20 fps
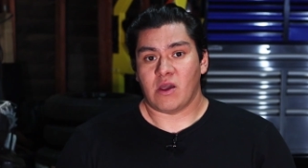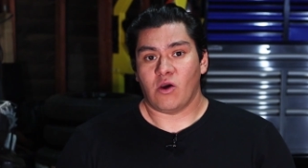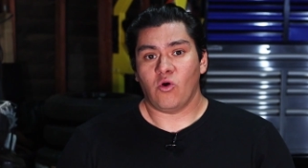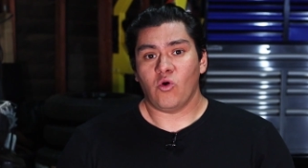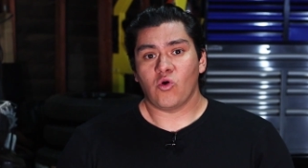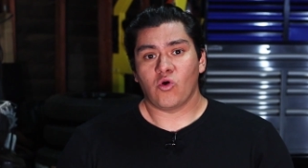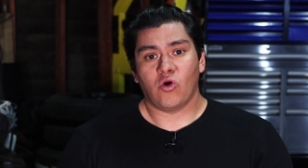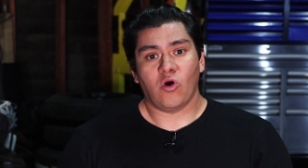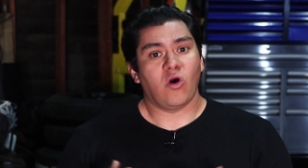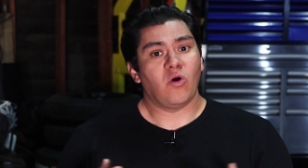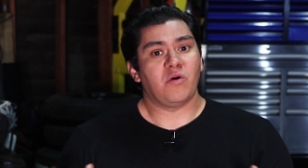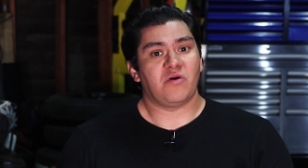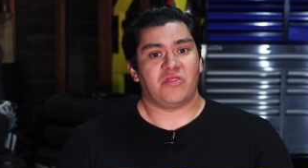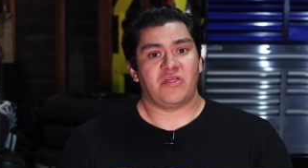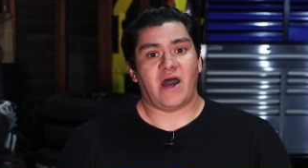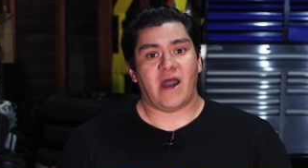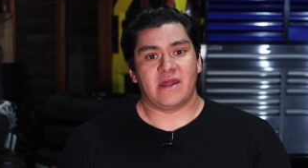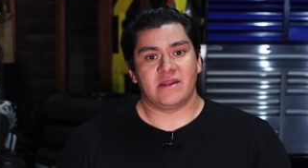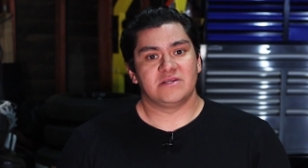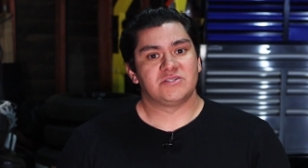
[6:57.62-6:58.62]
my whole goal
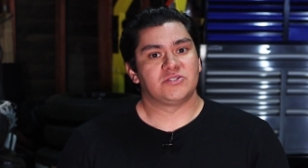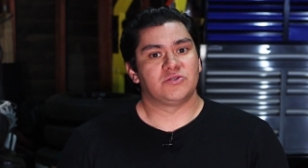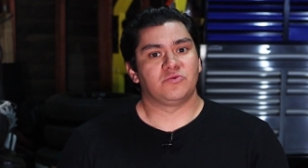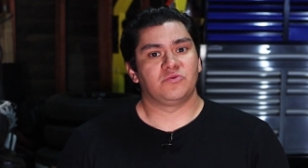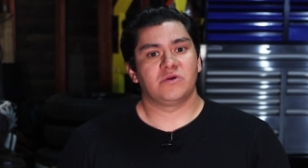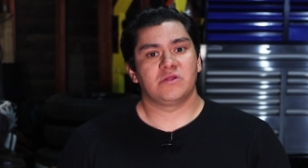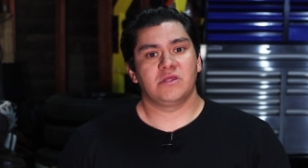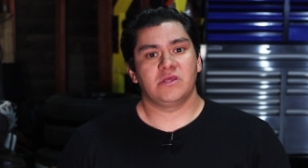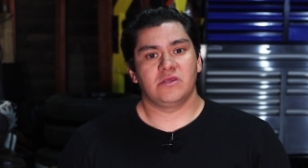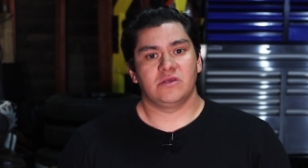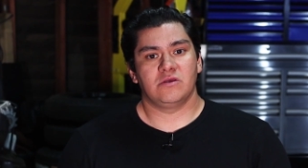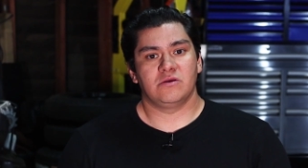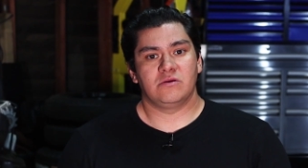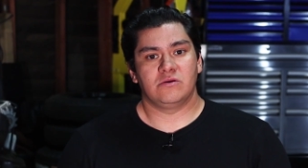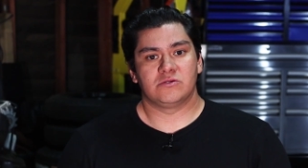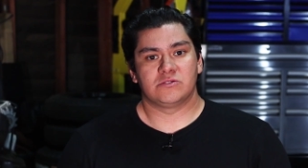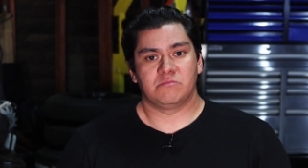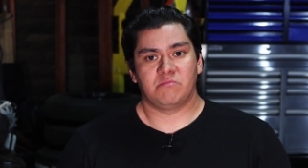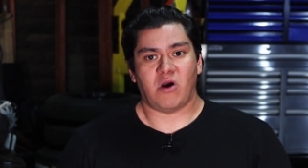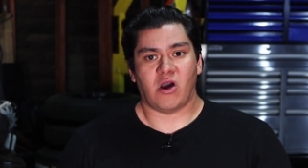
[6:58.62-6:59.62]
with that is to really
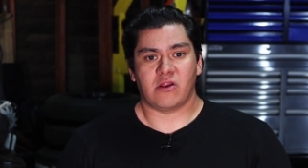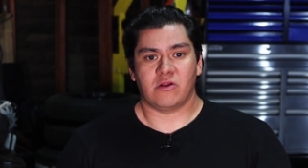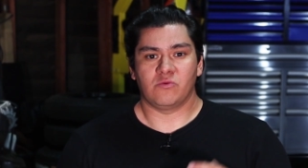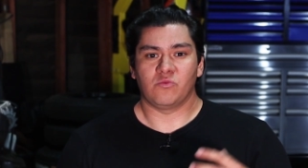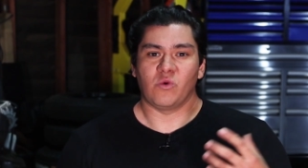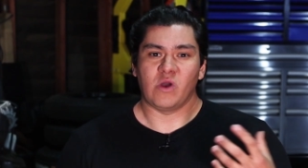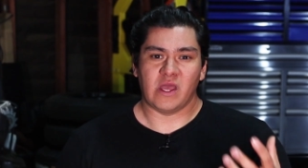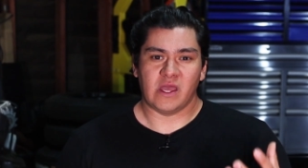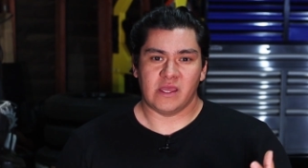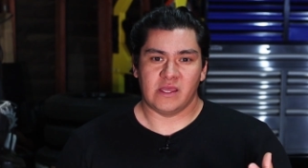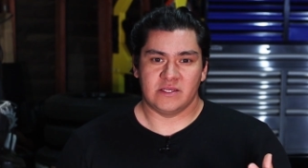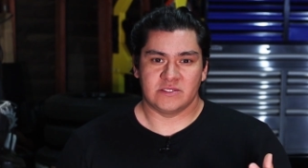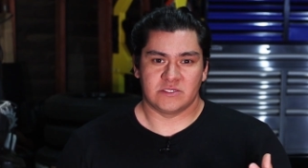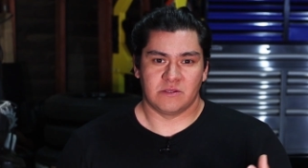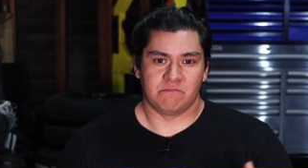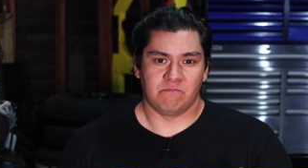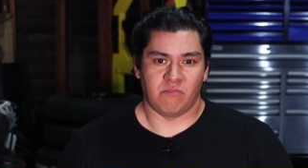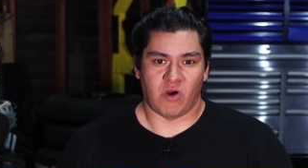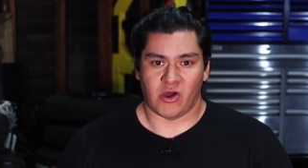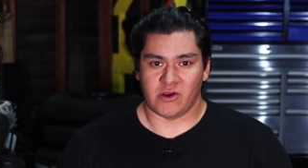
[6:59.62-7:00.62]
use modern
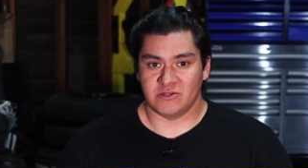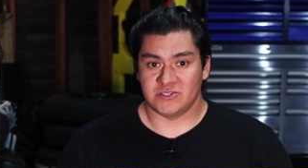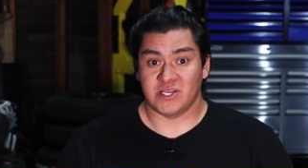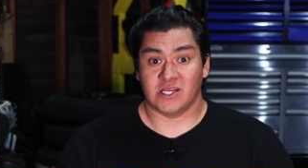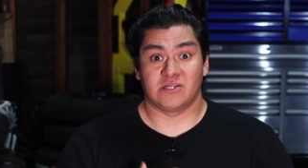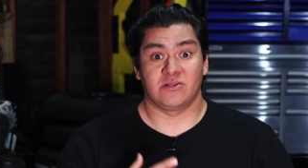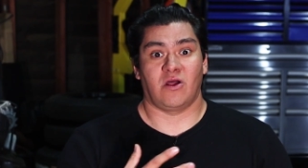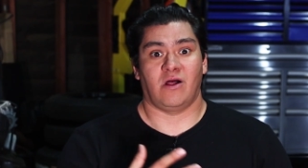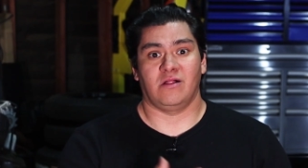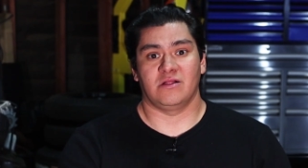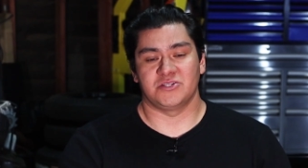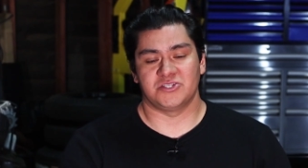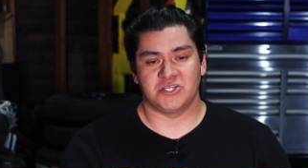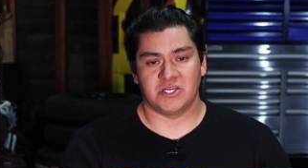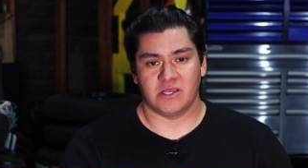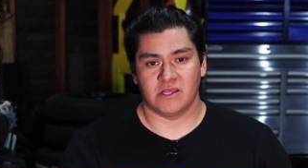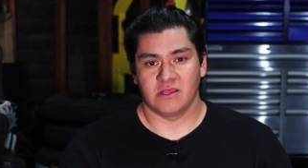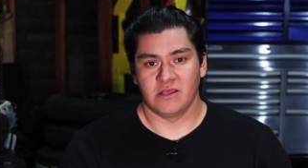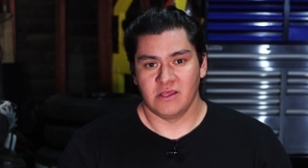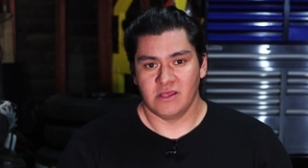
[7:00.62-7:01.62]
ways, modern
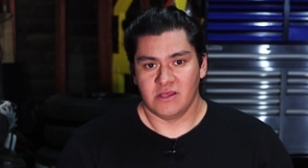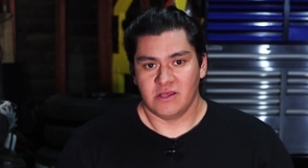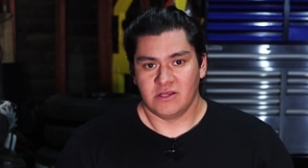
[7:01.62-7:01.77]
technology